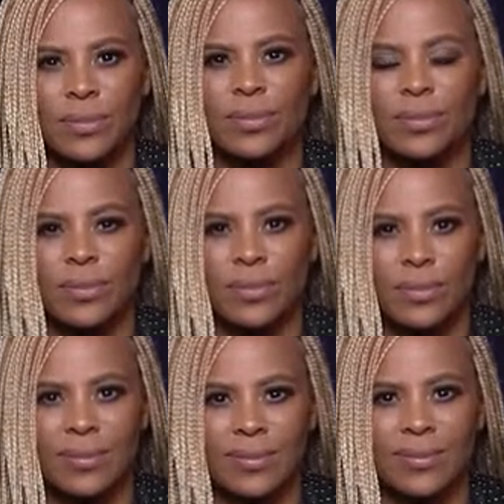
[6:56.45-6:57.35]

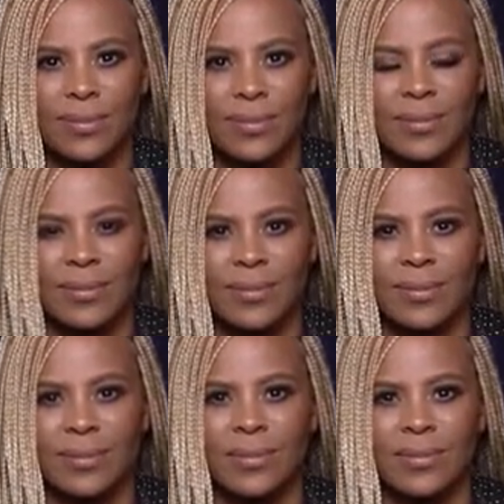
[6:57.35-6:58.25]

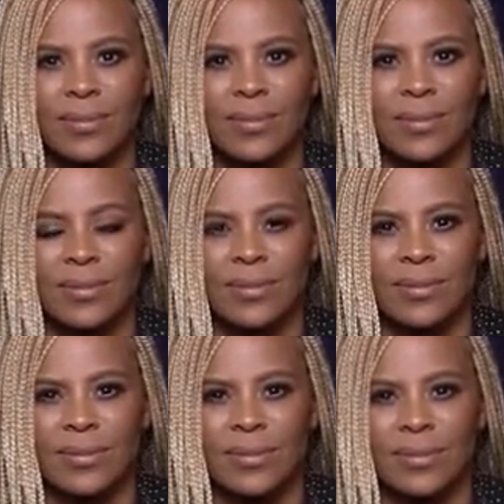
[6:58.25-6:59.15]

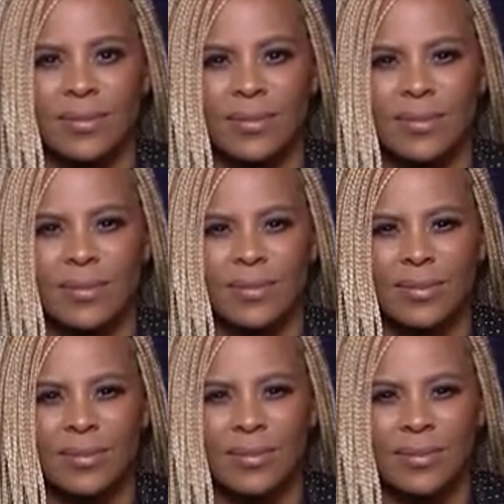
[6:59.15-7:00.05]

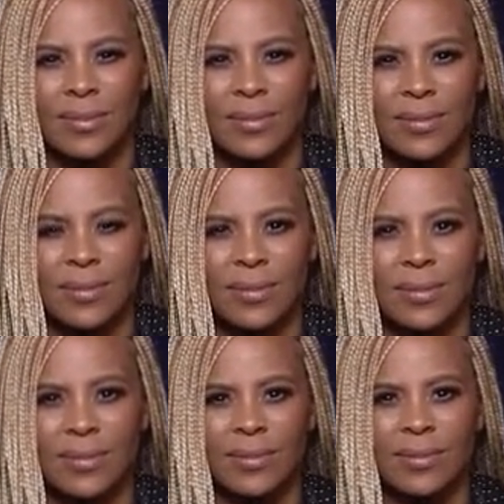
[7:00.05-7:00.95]

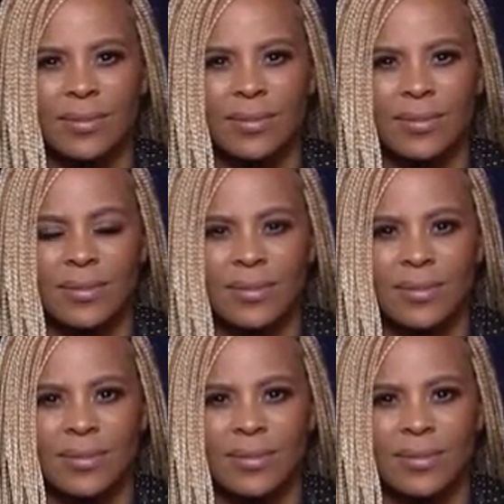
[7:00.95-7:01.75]
(silent)